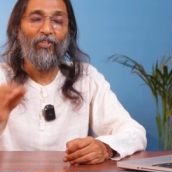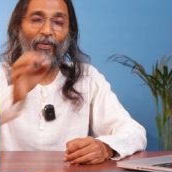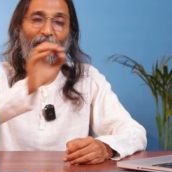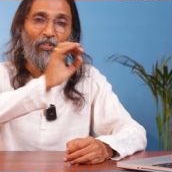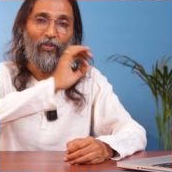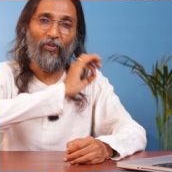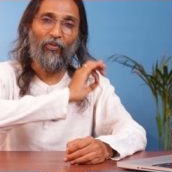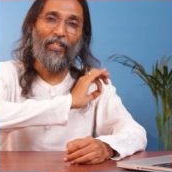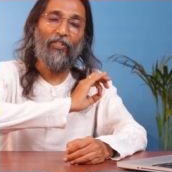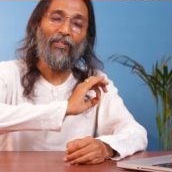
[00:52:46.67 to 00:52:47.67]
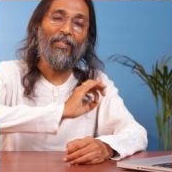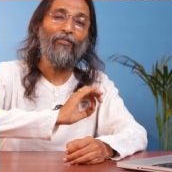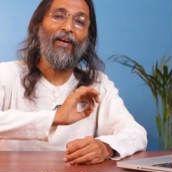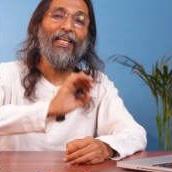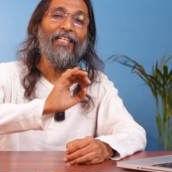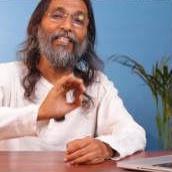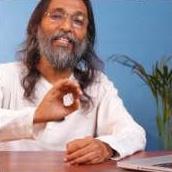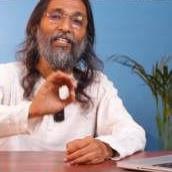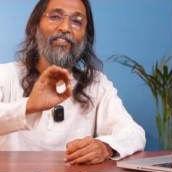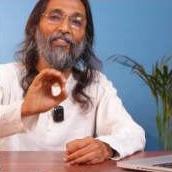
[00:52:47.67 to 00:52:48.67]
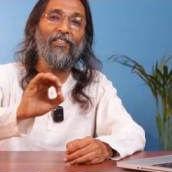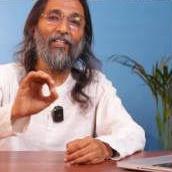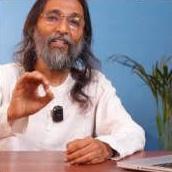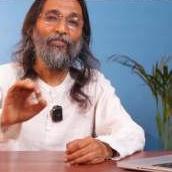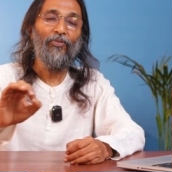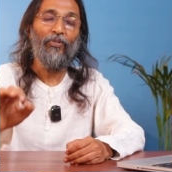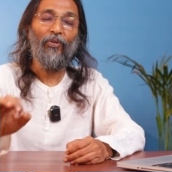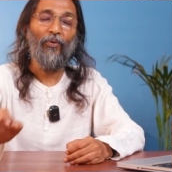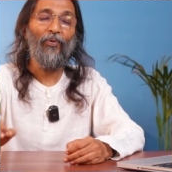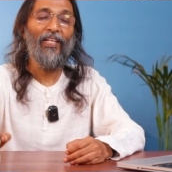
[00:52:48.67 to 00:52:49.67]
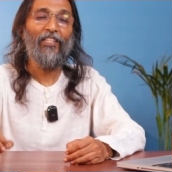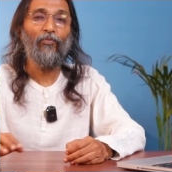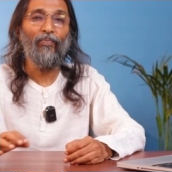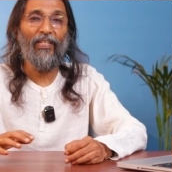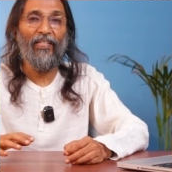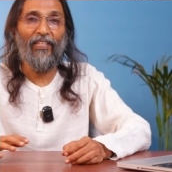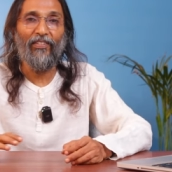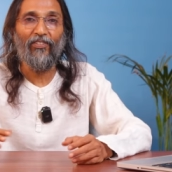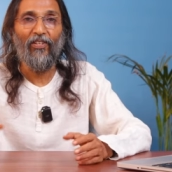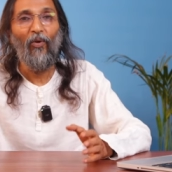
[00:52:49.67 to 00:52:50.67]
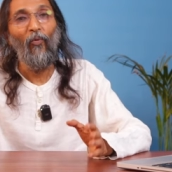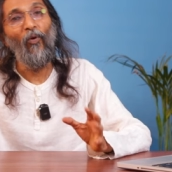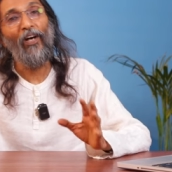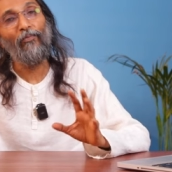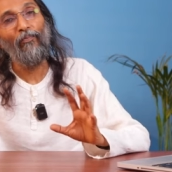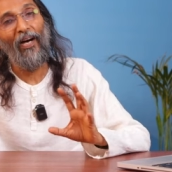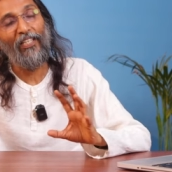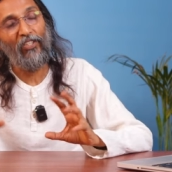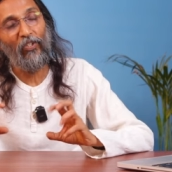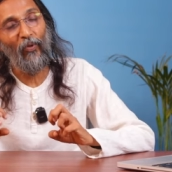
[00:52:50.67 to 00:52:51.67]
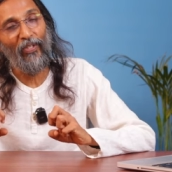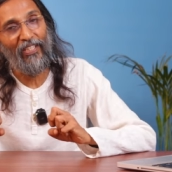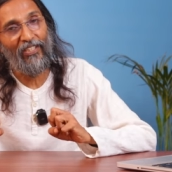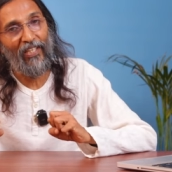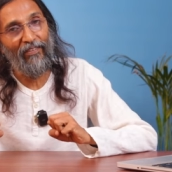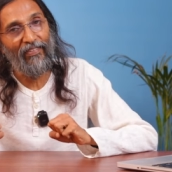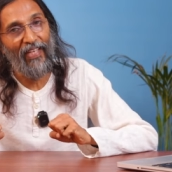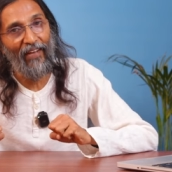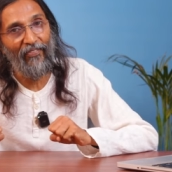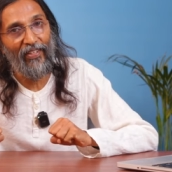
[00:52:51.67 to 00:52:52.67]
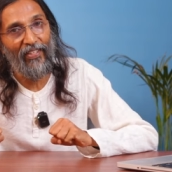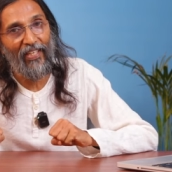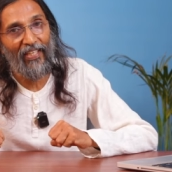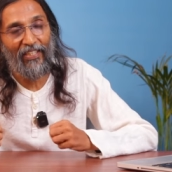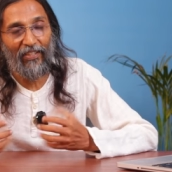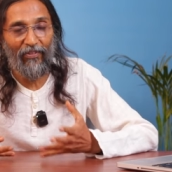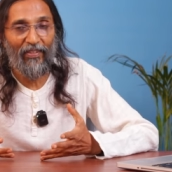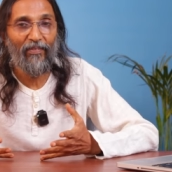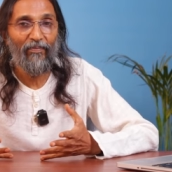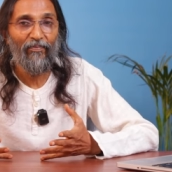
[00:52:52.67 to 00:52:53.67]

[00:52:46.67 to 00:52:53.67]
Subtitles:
so and so, so that you can validate through your own experience what past yogins have gathered and given.